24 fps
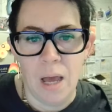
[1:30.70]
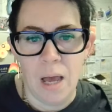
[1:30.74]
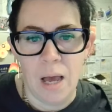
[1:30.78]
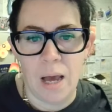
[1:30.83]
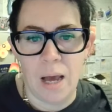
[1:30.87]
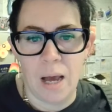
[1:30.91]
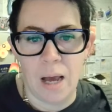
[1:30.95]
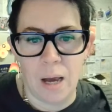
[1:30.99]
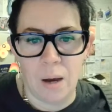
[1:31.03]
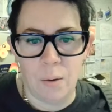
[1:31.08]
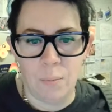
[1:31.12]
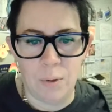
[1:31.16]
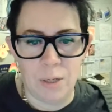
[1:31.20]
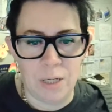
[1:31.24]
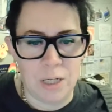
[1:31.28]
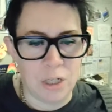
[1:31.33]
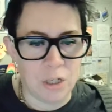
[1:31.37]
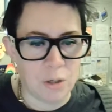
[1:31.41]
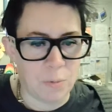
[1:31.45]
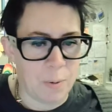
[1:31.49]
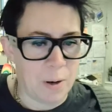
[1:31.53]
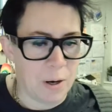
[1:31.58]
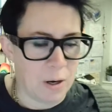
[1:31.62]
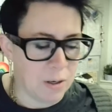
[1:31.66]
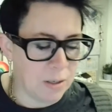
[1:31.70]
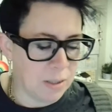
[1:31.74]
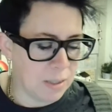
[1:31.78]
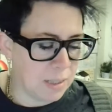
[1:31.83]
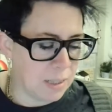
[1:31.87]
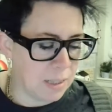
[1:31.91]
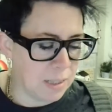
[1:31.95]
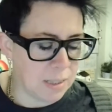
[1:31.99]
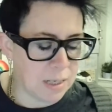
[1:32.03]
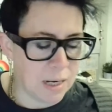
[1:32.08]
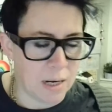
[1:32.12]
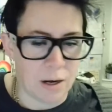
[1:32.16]
Uh, we need your parents
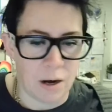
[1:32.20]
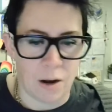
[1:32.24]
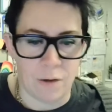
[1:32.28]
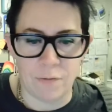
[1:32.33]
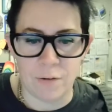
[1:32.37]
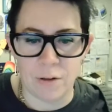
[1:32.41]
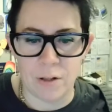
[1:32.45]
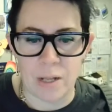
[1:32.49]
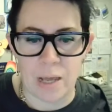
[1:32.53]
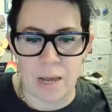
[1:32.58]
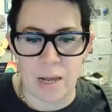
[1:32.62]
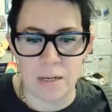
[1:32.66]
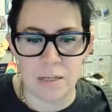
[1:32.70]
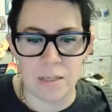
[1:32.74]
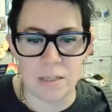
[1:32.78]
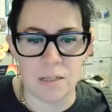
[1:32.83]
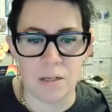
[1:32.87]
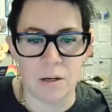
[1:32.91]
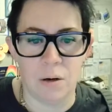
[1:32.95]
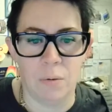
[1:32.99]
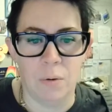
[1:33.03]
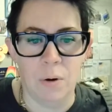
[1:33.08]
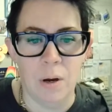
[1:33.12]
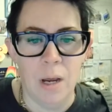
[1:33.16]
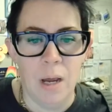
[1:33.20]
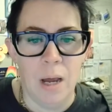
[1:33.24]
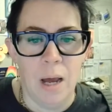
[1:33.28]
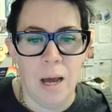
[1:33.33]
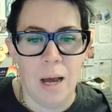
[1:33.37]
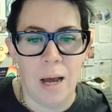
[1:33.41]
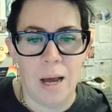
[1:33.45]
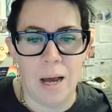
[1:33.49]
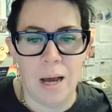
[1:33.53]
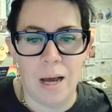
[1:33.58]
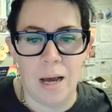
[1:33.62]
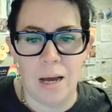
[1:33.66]
to sign off on that. So
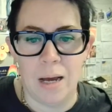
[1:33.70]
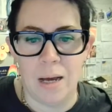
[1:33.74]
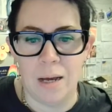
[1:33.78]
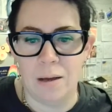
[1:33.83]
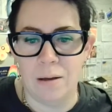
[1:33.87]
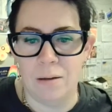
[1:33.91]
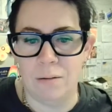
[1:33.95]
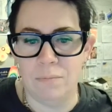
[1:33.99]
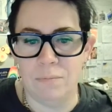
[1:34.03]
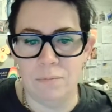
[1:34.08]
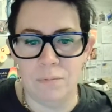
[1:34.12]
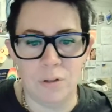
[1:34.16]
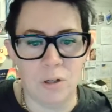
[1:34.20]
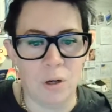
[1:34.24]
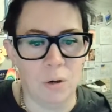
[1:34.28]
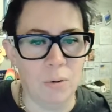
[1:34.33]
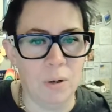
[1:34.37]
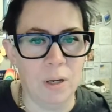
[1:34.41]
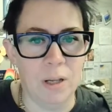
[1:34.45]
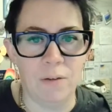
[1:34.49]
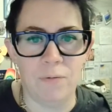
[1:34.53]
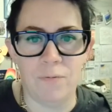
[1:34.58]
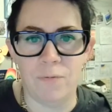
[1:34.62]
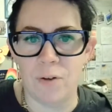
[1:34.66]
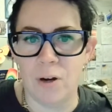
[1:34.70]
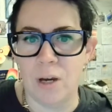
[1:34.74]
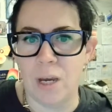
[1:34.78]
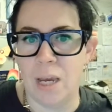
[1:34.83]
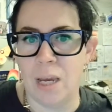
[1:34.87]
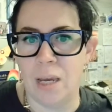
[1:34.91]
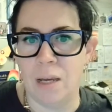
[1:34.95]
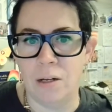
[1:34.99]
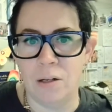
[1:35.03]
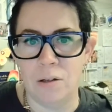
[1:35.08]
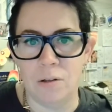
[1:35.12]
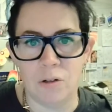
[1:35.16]
uh, totally
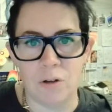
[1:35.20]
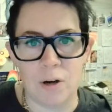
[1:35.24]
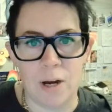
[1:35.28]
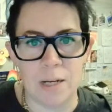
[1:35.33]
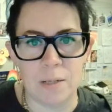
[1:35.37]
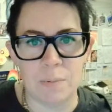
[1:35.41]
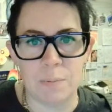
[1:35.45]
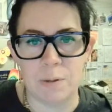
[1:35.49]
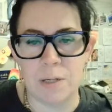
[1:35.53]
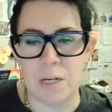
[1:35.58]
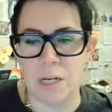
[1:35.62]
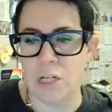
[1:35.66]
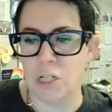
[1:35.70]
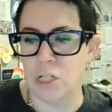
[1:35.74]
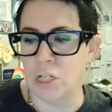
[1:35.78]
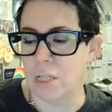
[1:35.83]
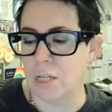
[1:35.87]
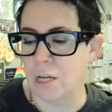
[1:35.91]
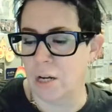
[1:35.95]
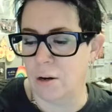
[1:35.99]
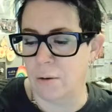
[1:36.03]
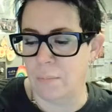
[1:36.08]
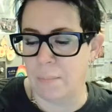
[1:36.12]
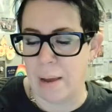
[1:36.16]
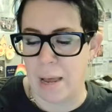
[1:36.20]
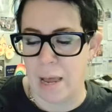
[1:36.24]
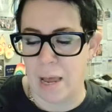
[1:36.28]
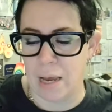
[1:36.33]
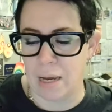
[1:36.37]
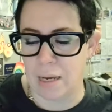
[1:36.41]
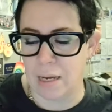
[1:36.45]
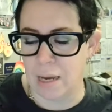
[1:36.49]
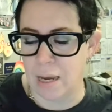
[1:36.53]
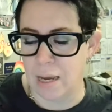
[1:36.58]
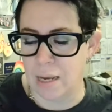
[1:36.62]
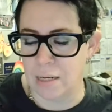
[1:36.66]
free transportation there and
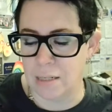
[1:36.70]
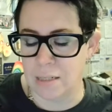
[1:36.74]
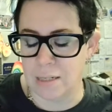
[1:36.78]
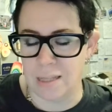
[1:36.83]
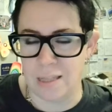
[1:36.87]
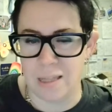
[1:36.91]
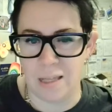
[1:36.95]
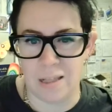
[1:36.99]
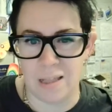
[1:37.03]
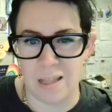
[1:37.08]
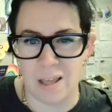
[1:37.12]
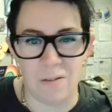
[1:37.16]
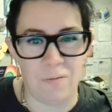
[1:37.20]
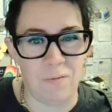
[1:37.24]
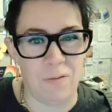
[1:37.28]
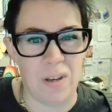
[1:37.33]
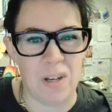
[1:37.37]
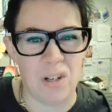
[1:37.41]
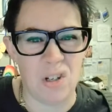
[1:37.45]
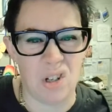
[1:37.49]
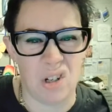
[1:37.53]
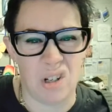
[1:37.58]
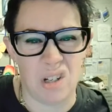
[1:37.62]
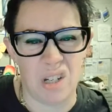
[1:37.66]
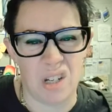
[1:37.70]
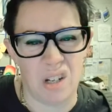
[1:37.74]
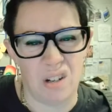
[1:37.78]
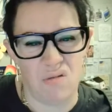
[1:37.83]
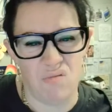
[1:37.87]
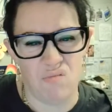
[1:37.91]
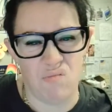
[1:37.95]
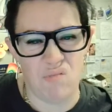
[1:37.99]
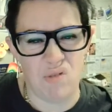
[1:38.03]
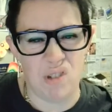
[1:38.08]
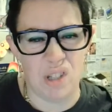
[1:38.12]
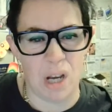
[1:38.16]
back, and I think they feed you too.
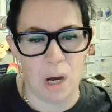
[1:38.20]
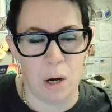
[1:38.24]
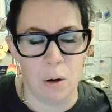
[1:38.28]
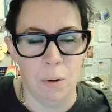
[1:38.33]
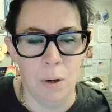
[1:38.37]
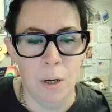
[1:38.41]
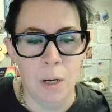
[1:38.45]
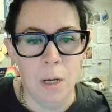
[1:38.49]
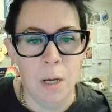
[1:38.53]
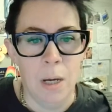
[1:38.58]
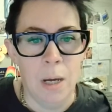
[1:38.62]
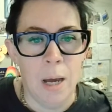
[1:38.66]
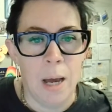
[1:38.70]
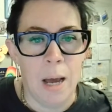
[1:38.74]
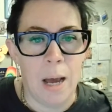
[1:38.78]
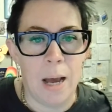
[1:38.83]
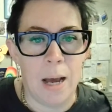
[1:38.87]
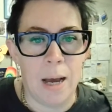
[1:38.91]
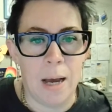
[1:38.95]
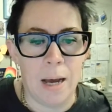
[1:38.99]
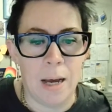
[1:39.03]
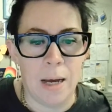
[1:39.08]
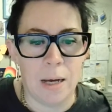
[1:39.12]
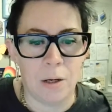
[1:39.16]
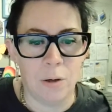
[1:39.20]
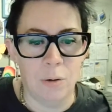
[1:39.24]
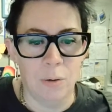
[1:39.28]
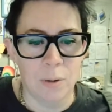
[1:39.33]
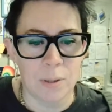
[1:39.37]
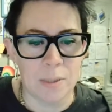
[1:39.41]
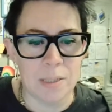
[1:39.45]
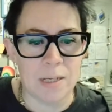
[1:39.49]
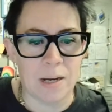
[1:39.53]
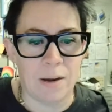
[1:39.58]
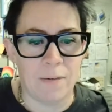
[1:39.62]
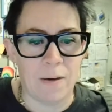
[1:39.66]
So uh,
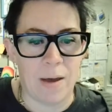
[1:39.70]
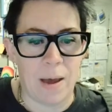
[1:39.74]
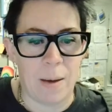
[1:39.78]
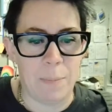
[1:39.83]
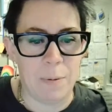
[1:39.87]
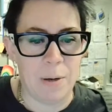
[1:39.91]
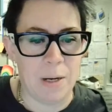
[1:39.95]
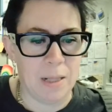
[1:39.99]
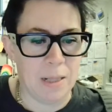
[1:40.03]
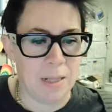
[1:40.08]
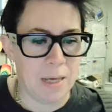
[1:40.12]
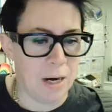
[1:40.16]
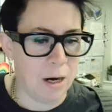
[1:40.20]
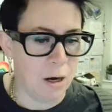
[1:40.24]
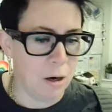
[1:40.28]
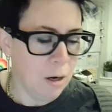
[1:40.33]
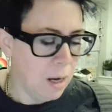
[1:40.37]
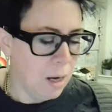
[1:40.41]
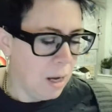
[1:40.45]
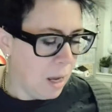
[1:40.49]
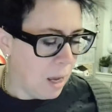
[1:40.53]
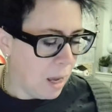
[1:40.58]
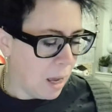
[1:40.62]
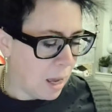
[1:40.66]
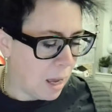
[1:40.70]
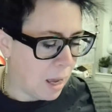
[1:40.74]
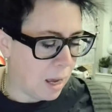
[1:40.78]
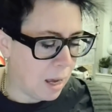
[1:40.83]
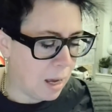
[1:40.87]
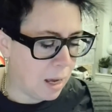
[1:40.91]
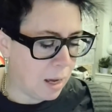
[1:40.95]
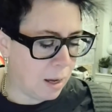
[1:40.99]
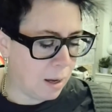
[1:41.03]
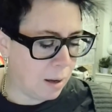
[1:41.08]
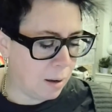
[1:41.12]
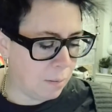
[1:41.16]
cool stuff happening there.
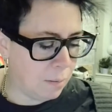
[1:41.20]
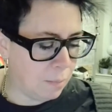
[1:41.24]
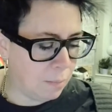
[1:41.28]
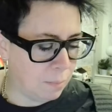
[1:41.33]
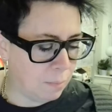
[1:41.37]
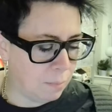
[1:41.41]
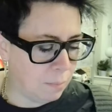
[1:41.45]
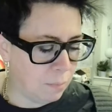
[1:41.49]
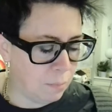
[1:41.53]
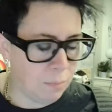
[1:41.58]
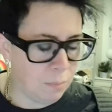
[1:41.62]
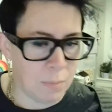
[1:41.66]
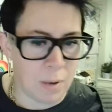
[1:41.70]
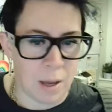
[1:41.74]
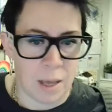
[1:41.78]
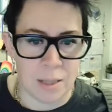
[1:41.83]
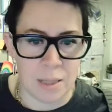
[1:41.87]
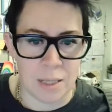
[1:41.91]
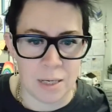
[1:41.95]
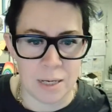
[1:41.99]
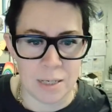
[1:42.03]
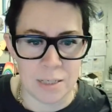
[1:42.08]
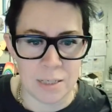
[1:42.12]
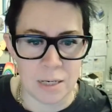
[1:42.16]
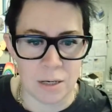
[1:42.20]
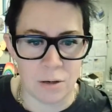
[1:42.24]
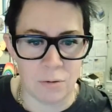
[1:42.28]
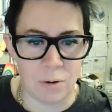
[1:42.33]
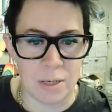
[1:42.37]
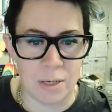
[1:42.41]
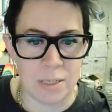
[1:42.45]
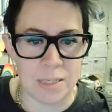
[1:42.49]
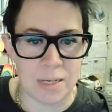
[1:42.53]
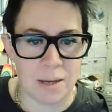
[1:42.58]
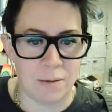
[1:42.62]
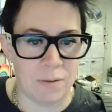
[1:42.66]
Um, I think think I said
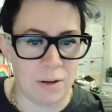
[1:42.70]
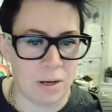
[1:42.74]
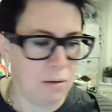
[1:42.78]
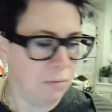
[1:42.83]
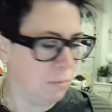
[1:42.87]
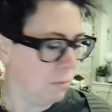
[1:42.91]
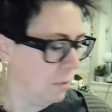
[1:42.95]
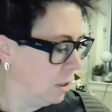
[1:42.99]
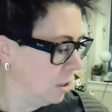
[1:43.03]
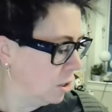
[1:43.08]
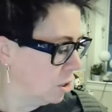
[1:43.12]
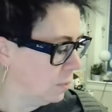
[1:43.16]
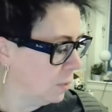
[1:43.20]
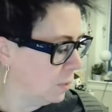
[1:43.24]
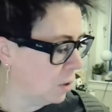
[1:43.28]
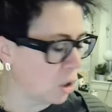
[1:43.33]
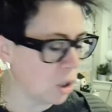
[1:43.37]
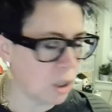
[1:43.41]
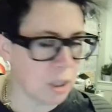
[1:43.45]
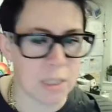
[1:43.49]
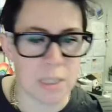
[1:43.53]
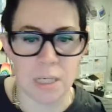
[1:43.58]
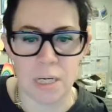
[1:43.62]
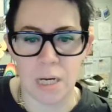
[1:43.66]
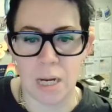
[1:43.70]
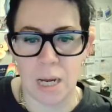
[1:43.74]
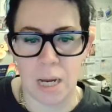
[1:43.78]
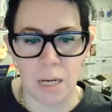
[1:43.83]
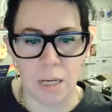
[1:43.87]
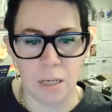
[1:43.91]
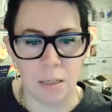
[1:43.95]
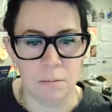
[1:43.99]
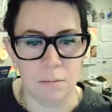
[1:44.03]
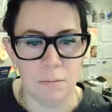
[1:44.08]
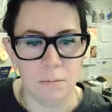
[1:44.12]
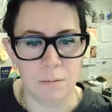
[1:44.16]
grade 7 intramurals
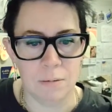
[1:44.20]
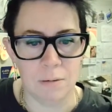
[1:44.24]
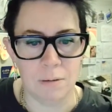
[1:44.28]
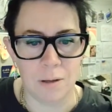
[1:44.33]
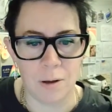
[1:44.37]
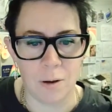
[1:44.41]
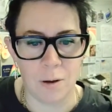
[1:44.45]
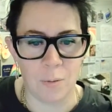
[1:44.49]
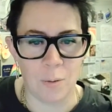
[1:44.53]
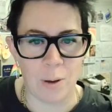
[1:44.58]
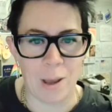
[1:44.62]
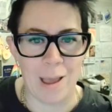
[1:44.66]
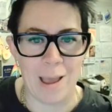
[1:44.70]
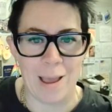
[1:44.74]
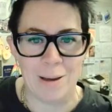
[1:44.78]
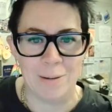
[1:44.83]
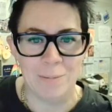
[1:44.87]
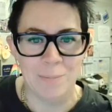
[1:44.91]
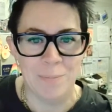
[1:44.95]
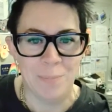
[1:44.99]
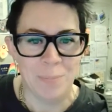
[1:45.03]
today. Okay.